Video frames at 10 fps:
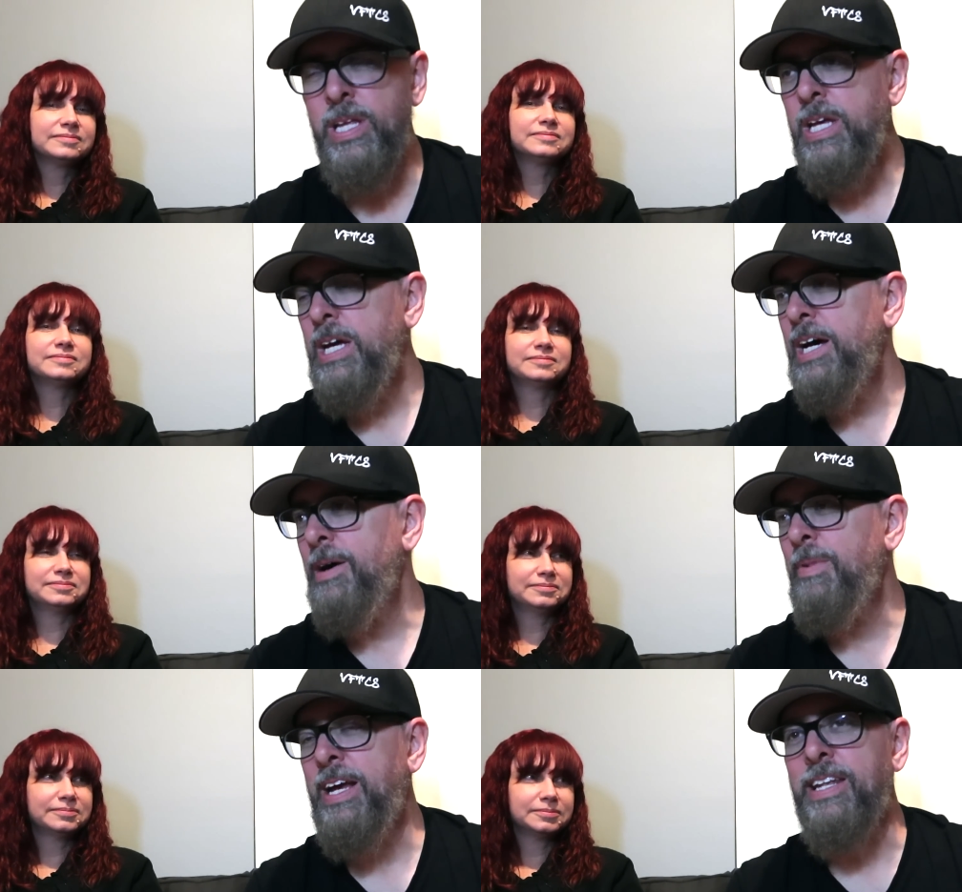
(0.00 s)
Speaker 1: Mm -hmm.
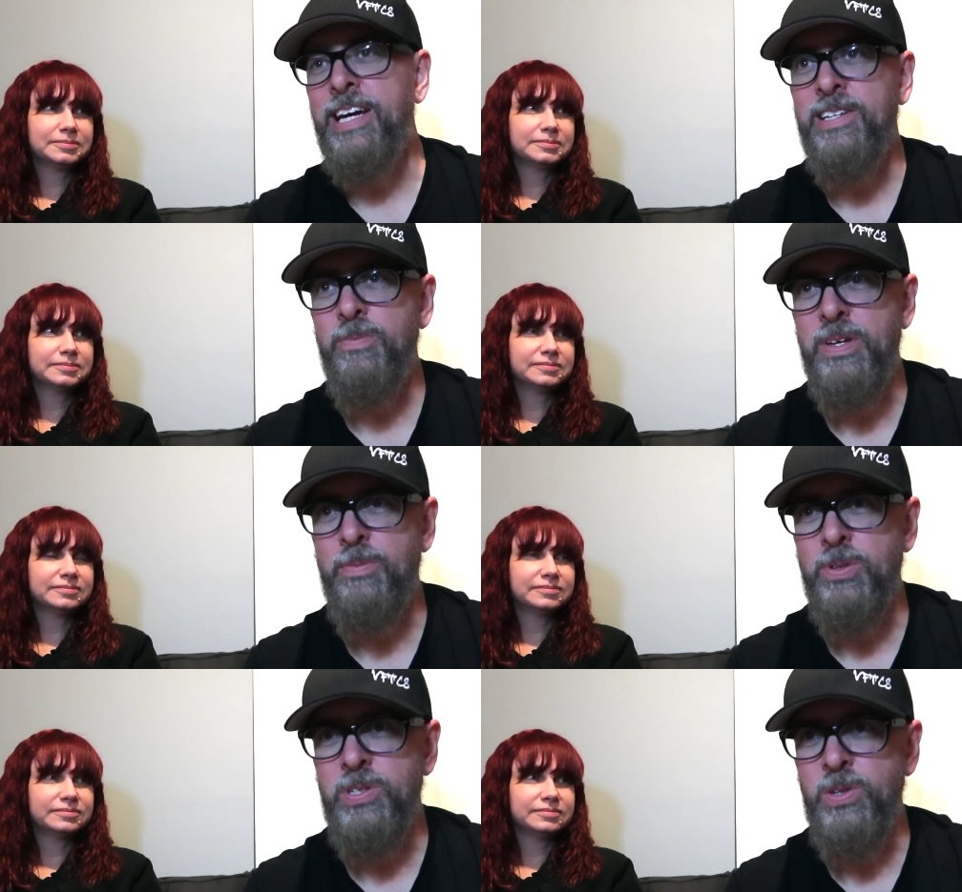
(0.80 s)
um, I'd like to be
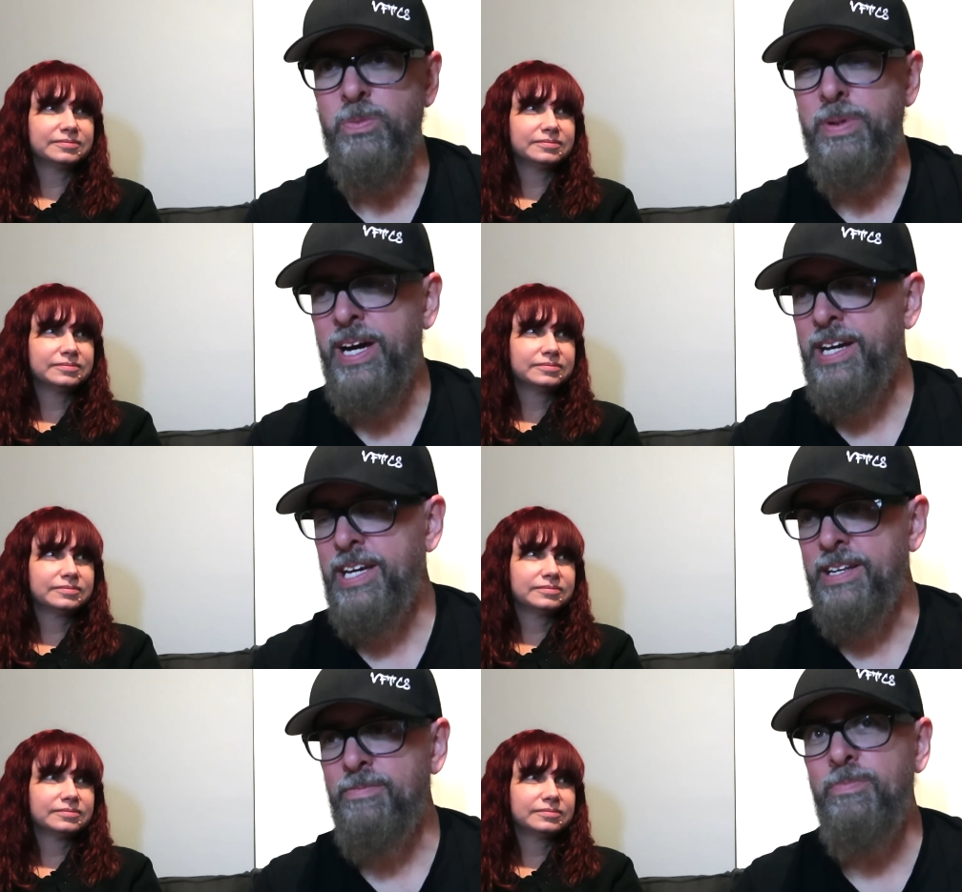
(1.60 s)
able to go back
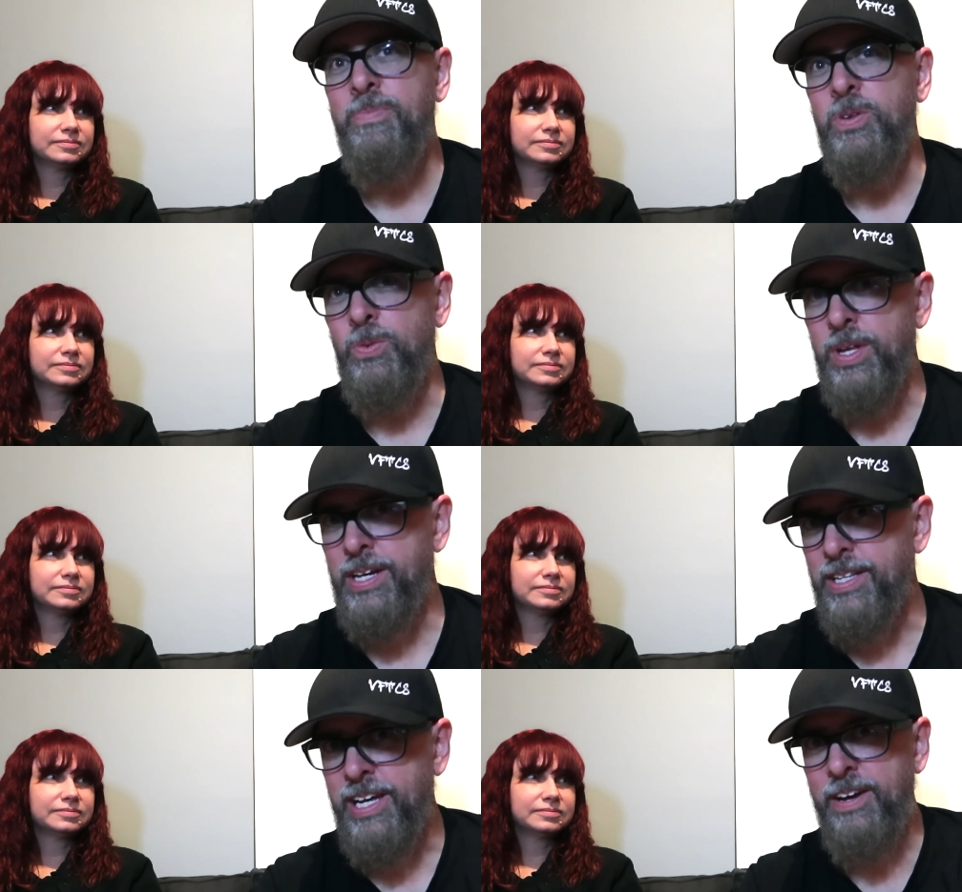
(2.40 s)
and do
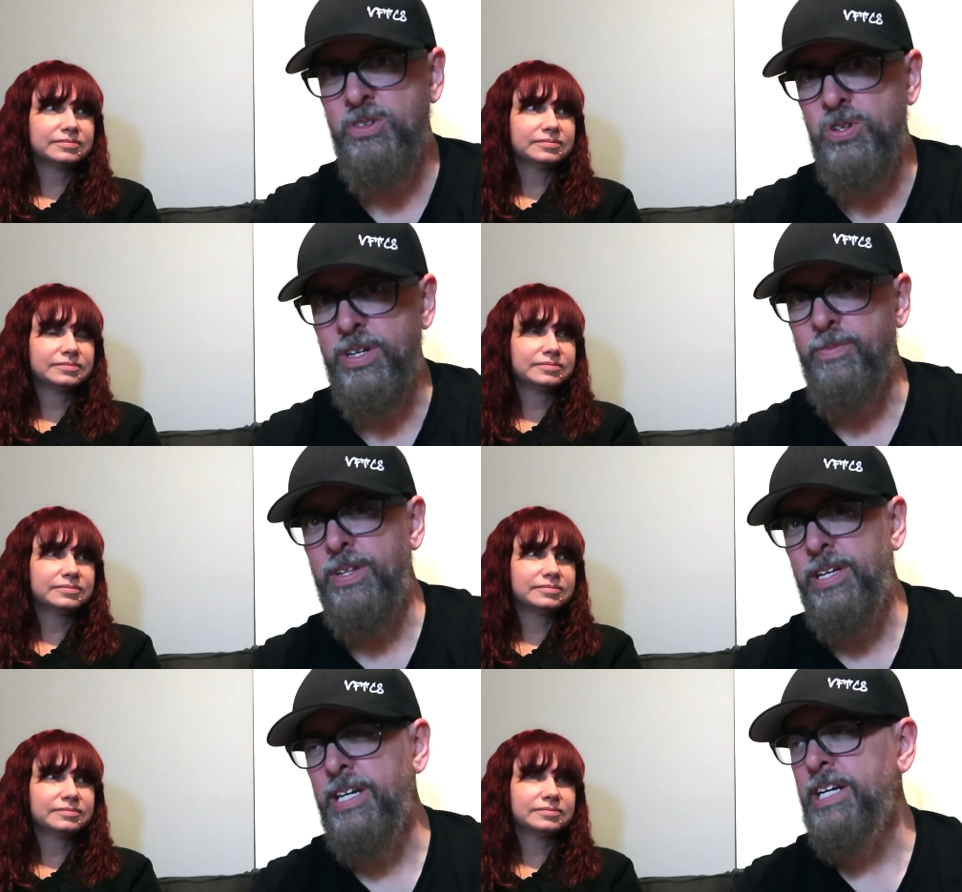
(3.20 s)
like a live stream
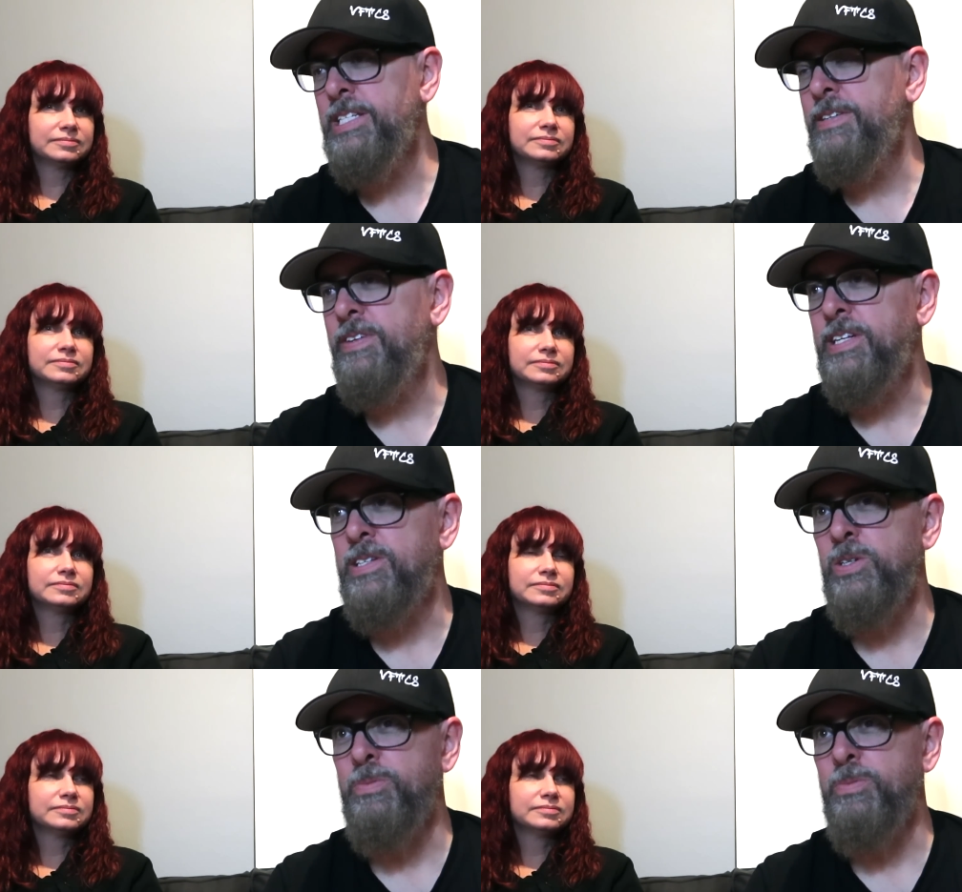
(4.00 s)
with you guys and everything too.